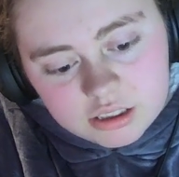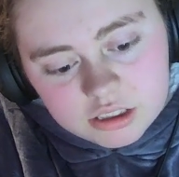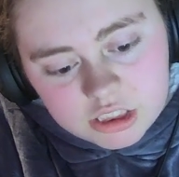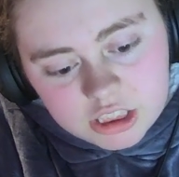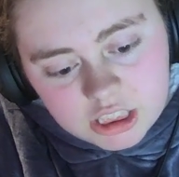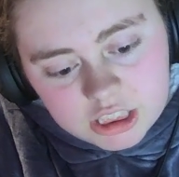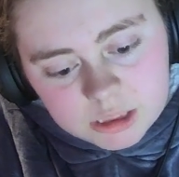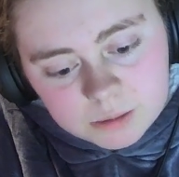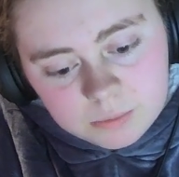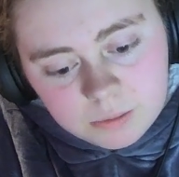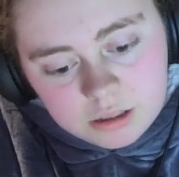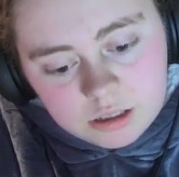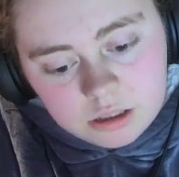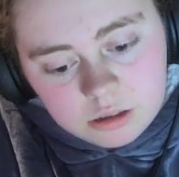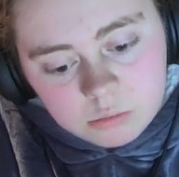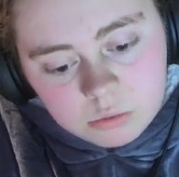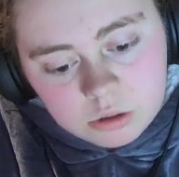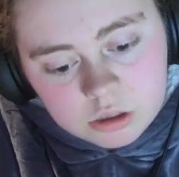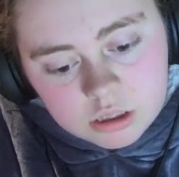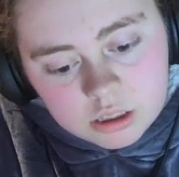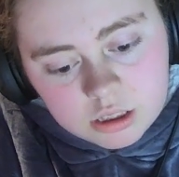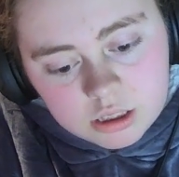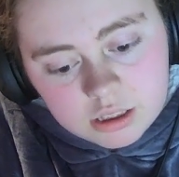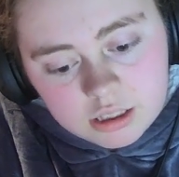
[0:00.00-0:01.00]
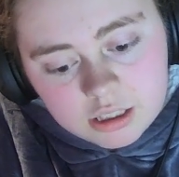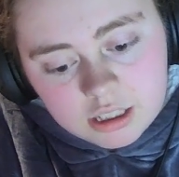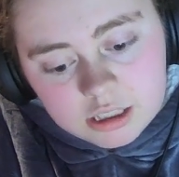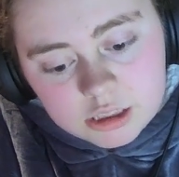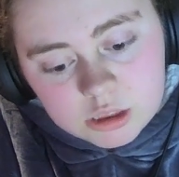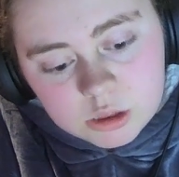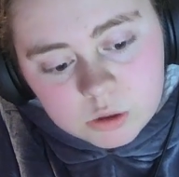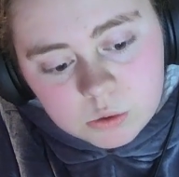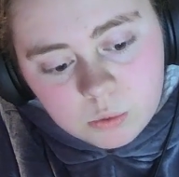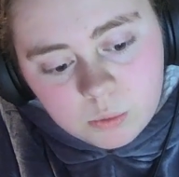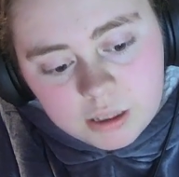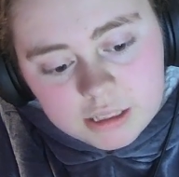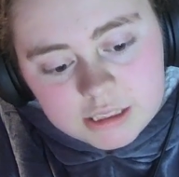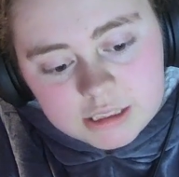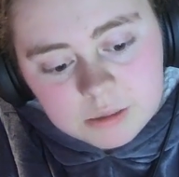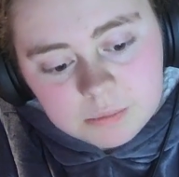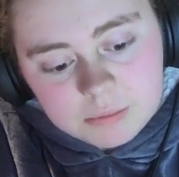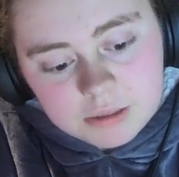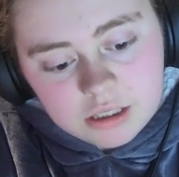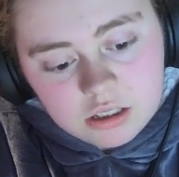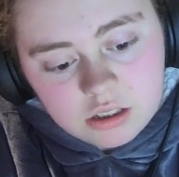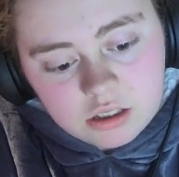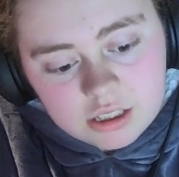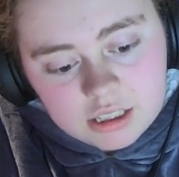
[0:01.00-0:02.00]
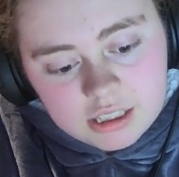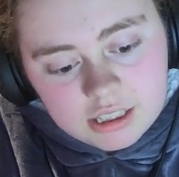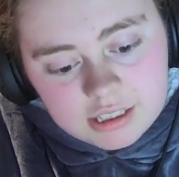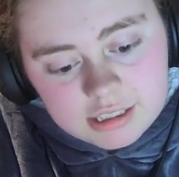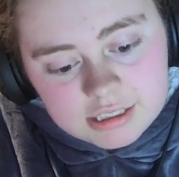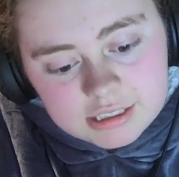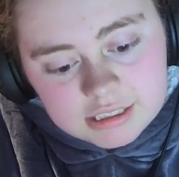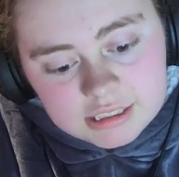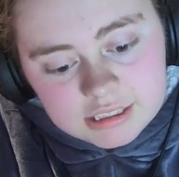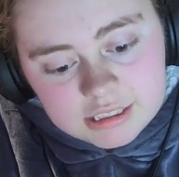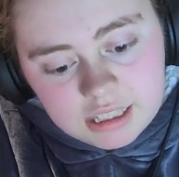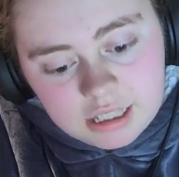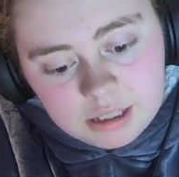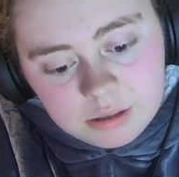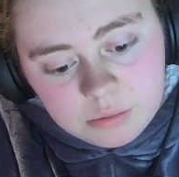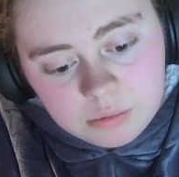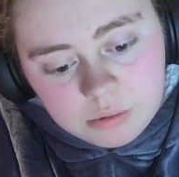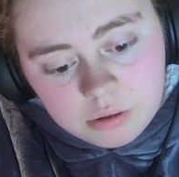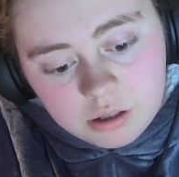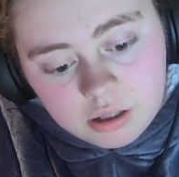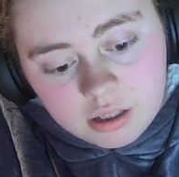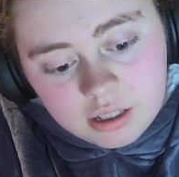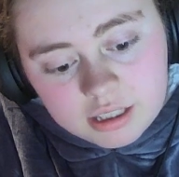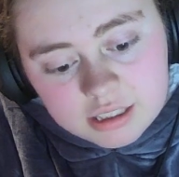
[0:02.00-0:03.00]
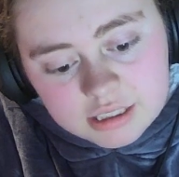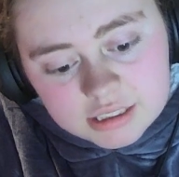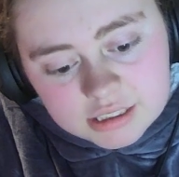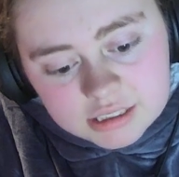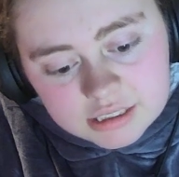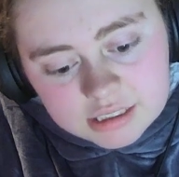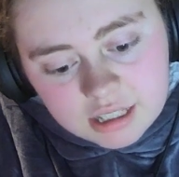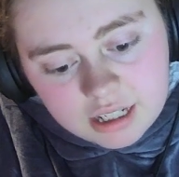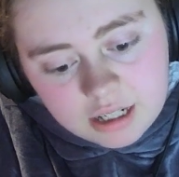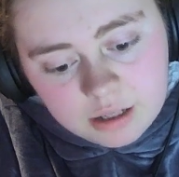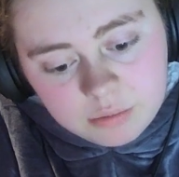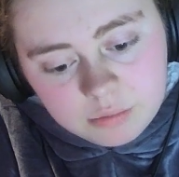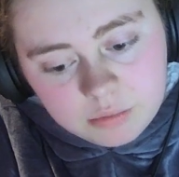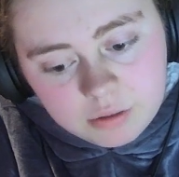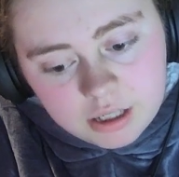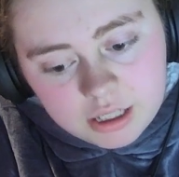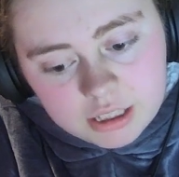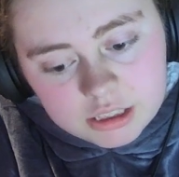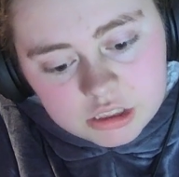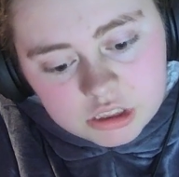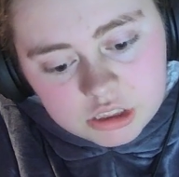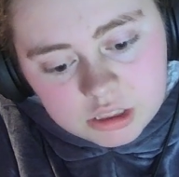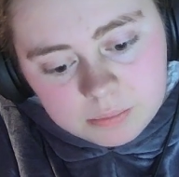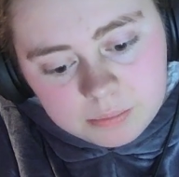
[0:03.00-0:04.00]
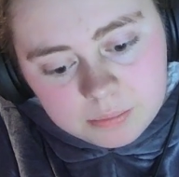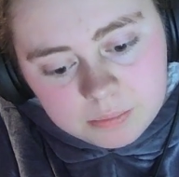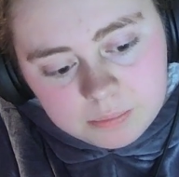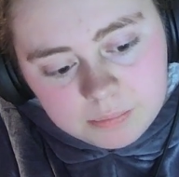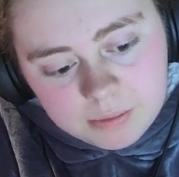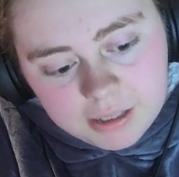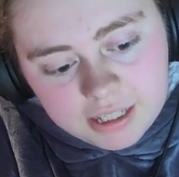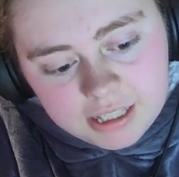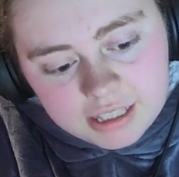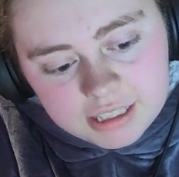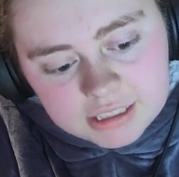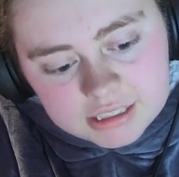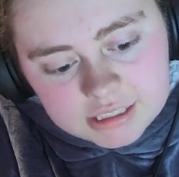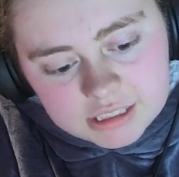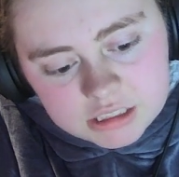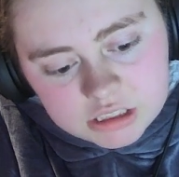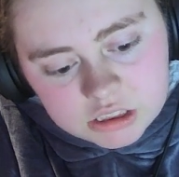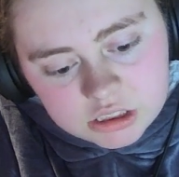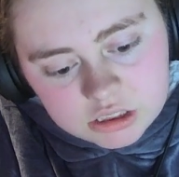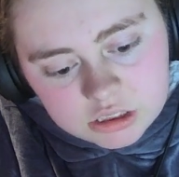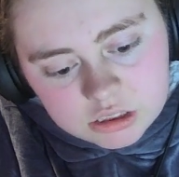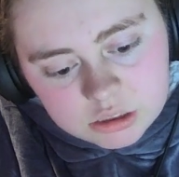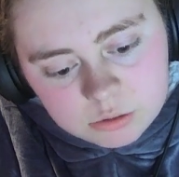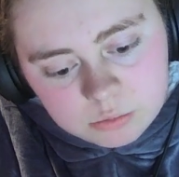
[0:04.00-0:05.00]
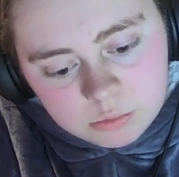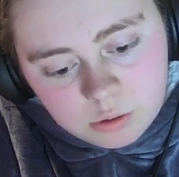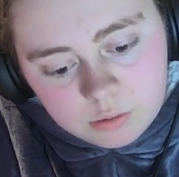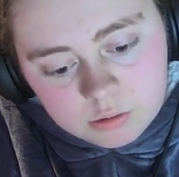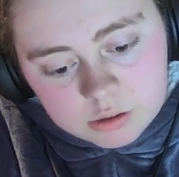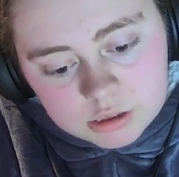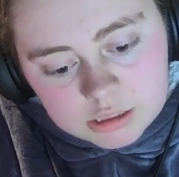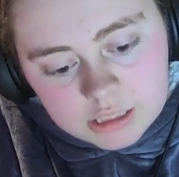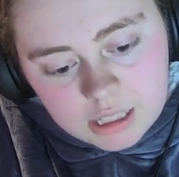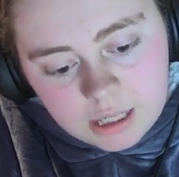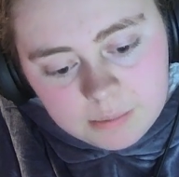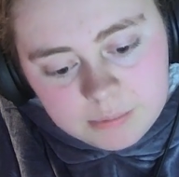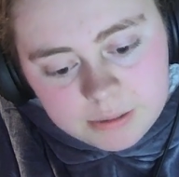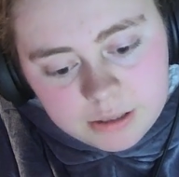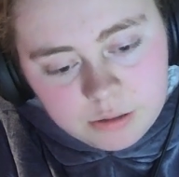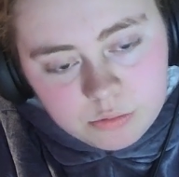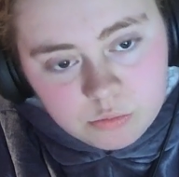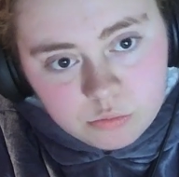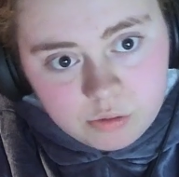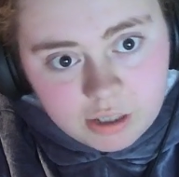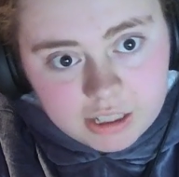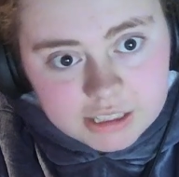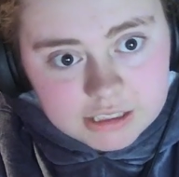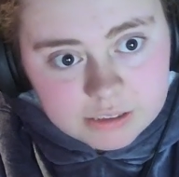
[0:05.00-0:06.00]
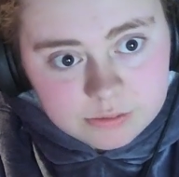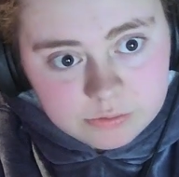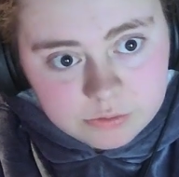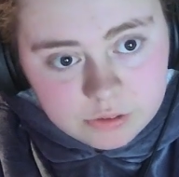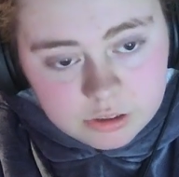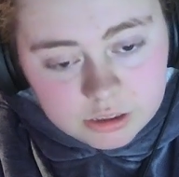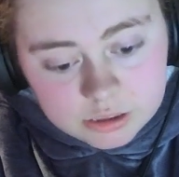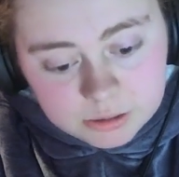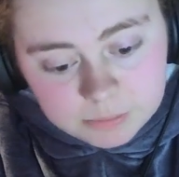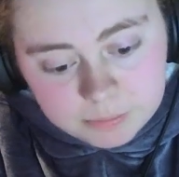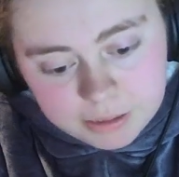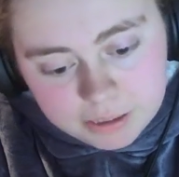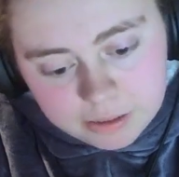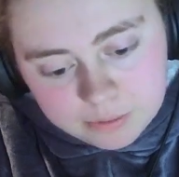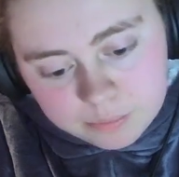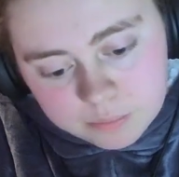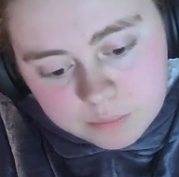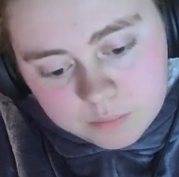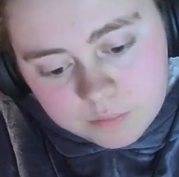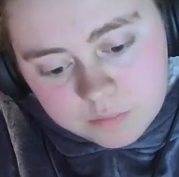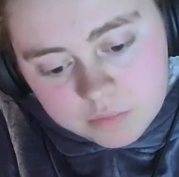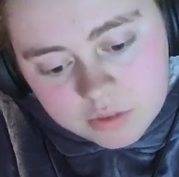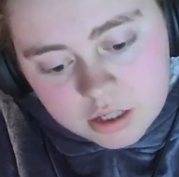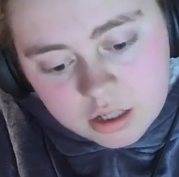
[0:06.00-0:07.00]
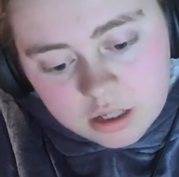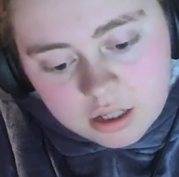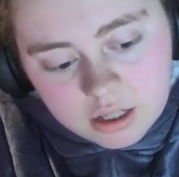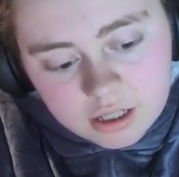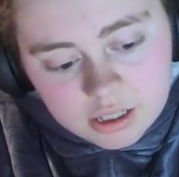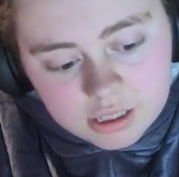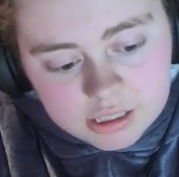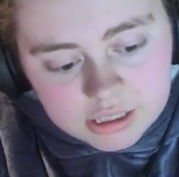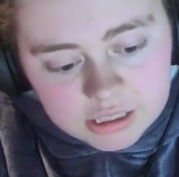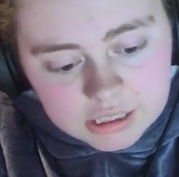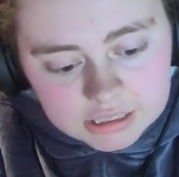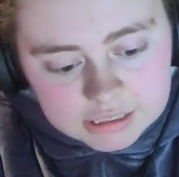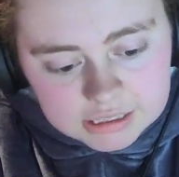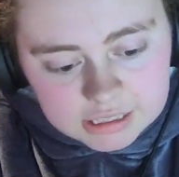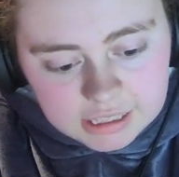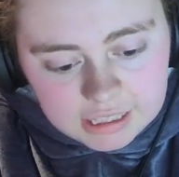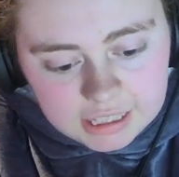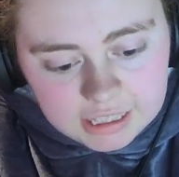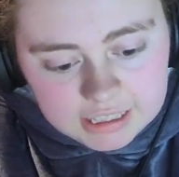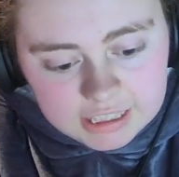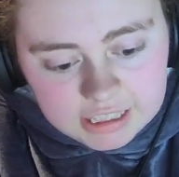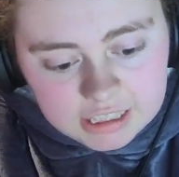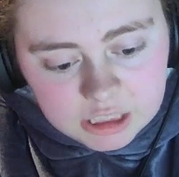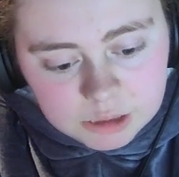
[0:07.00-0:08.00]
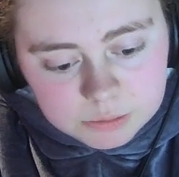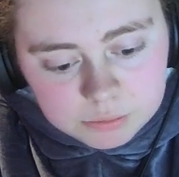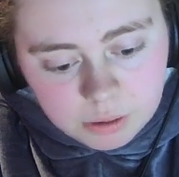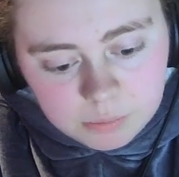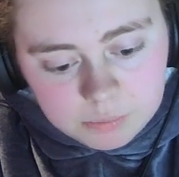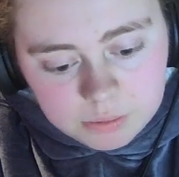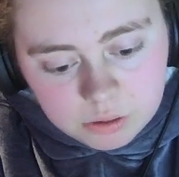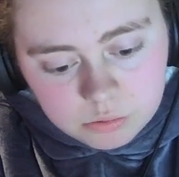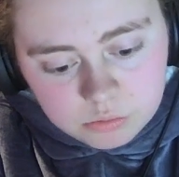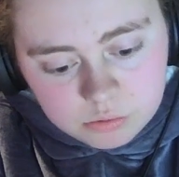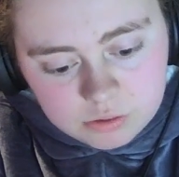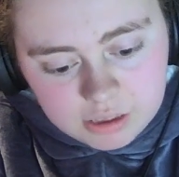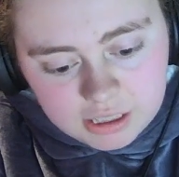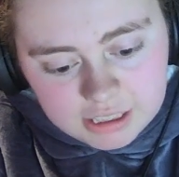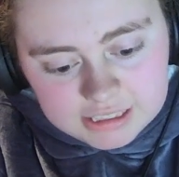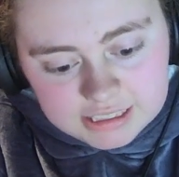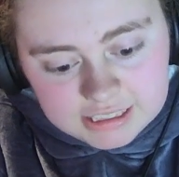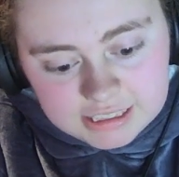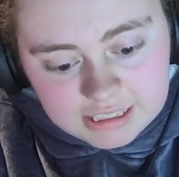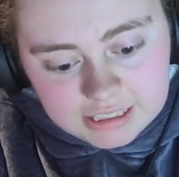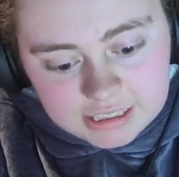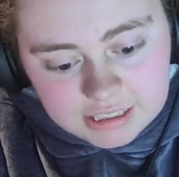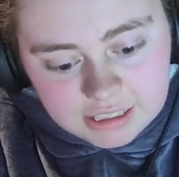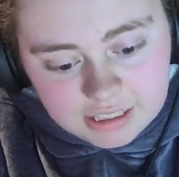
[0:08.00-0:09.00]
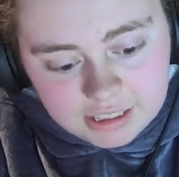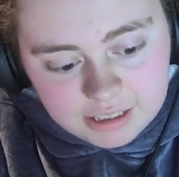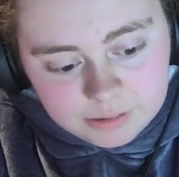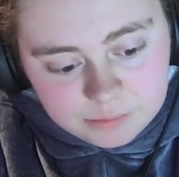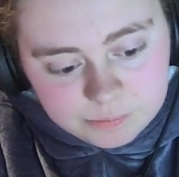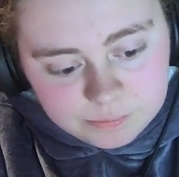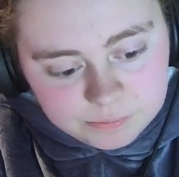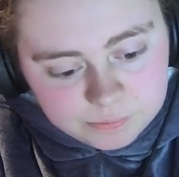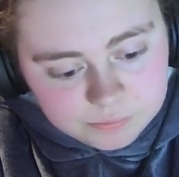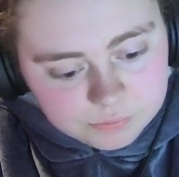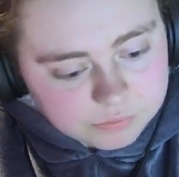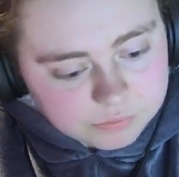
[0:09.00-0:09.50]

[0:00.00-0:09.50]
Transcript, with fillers: Jay smiled in wonder. That's twice I've been looking at the sky where I should have been paying attention to what was happening right in front of me. He said, I think there's probably a lesson in that.